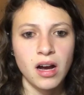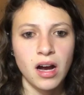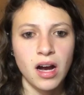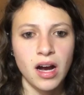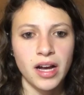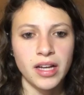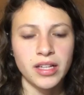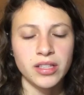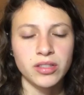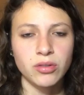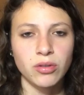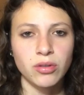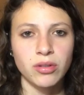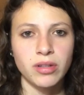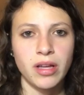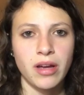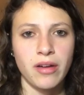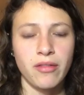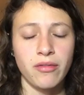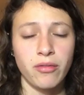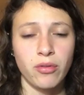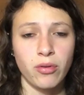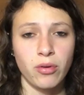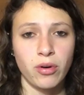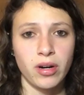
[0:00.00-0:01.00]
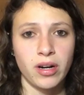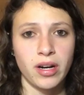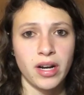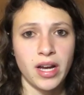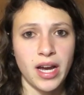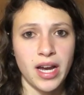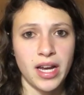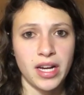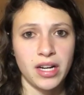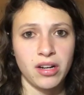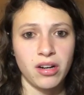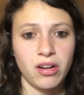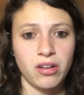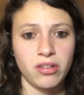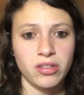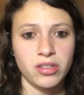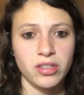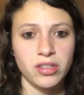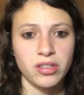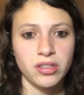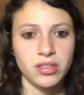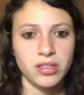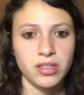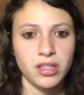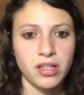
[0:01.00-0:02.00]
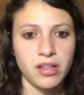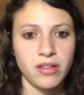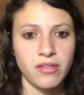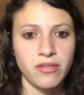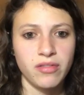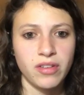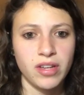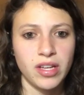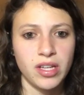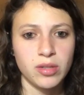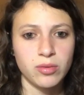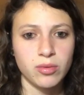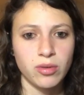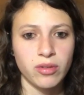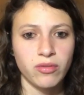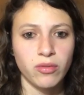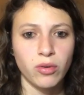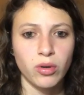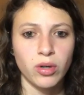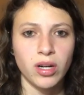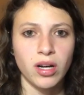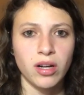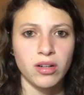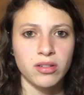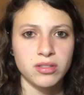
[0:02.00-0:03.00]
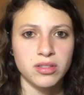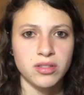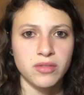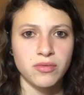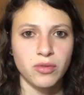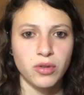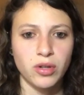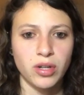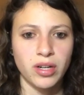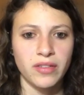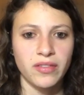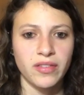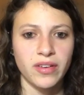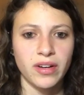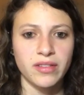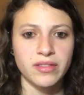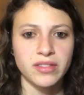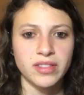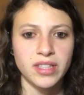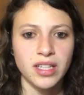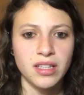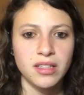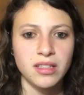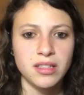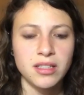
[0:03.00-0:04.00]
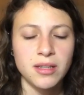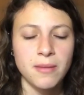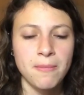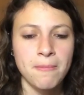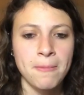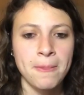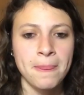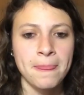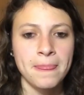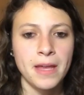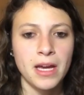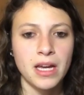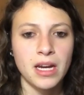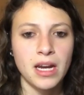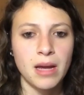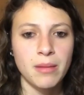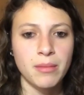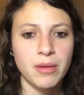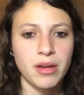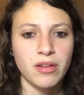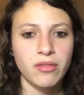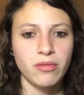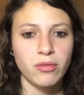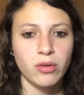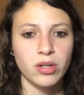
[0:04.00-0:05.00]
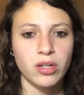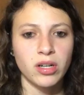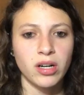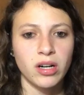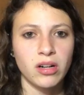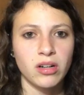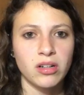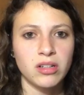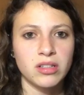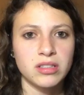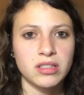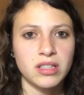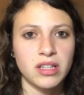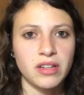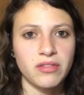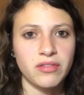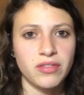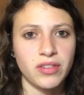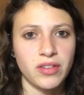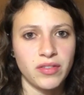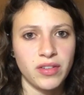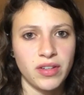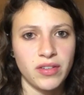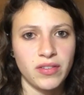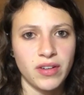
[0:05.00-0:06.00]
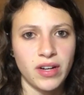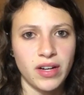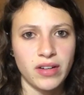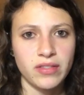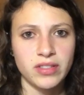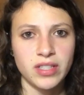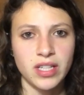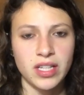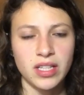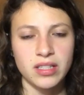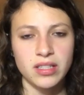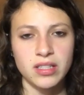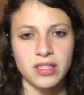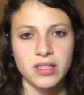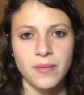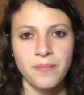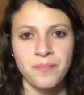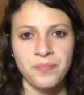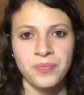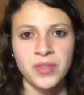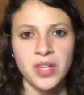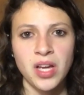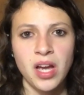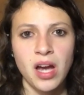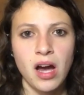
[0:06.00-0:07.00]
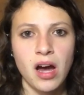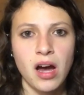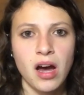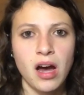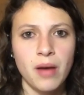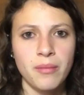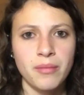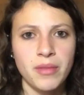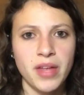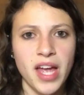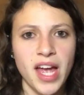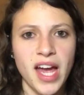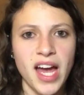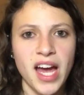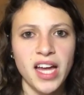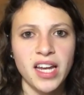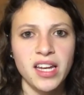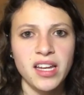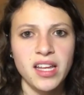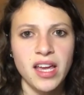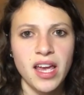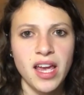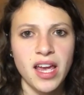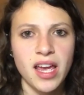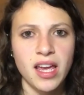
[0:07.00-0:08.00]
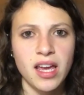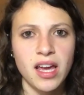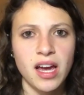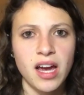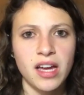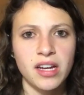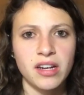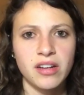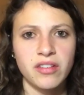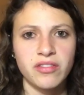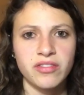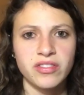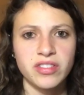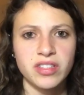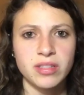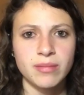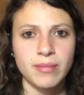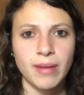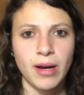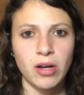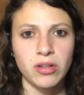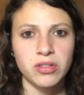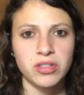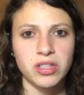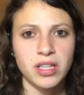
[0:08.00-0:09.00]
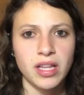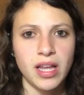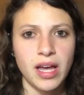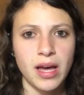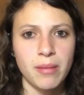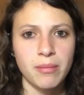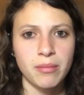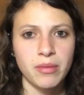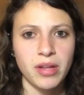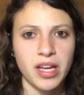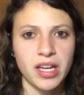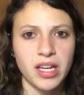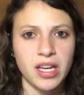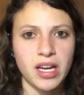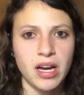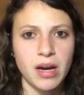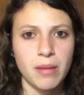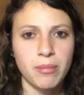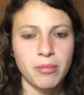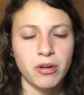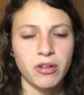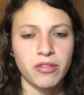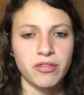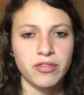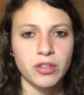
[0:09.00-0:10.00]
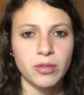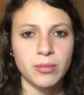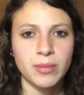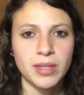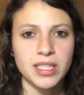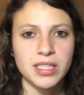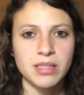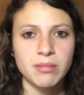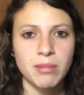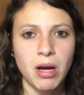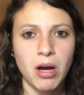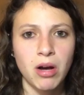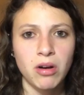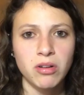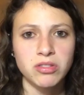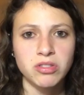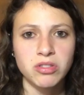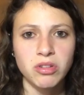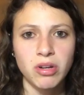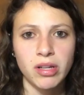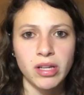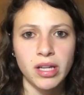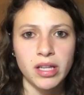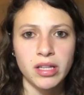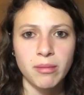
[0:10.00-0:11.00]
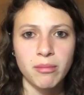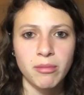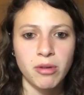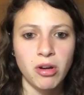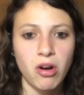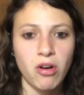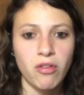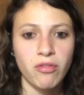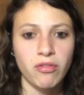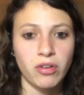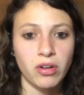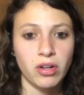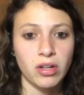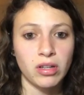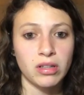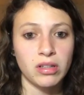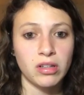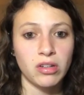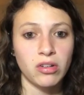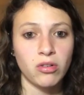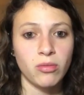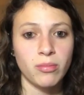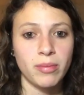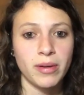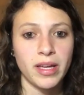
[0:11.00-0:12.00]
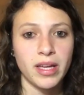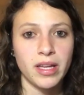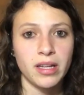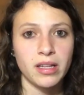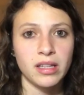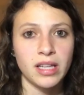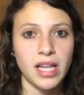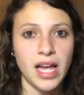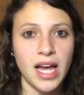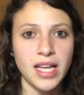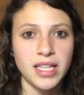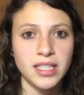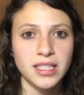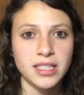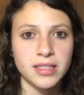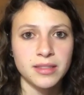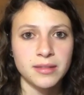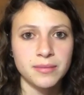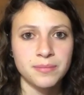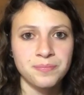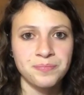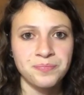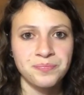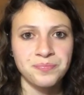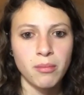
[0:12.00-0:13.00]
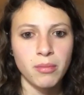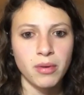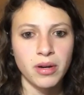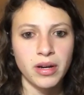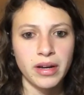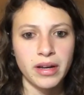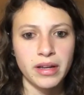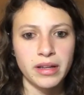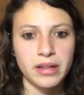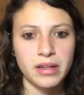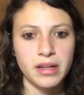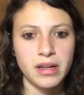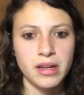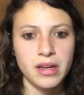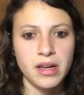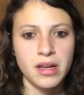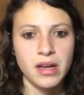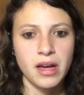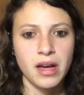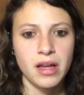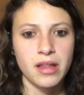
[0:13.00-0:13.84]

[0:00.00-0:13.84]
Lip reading: I sold them for $9. Fees were $4.45, and I made $4.55. They had a kind of smell to them, like a perfumey smell, so I let them go for a little bit less, but